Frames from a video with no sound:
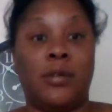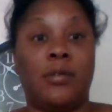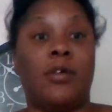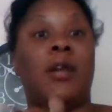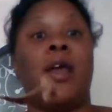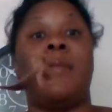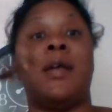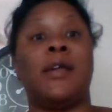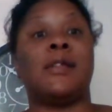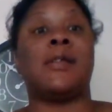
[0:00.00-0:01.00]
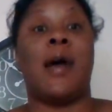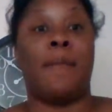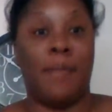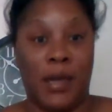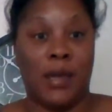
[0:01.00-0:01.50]
They're claiming it's
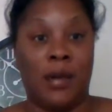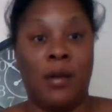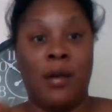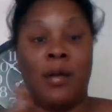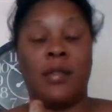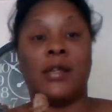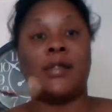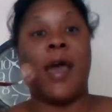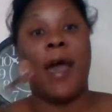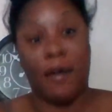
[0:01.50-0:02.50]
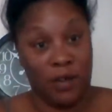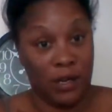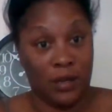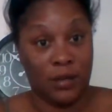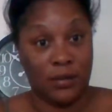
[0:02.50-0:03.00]
not me that's having
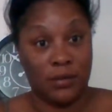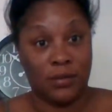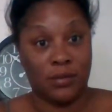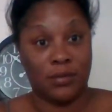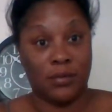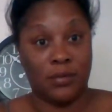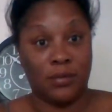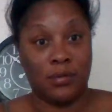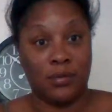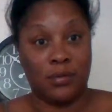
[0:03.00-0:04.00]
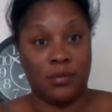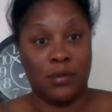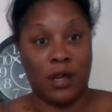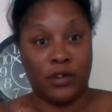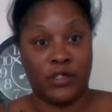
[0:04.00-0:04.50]

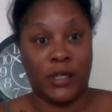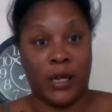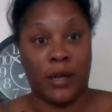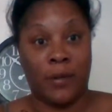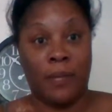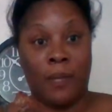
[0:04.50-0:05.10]
it. Understand?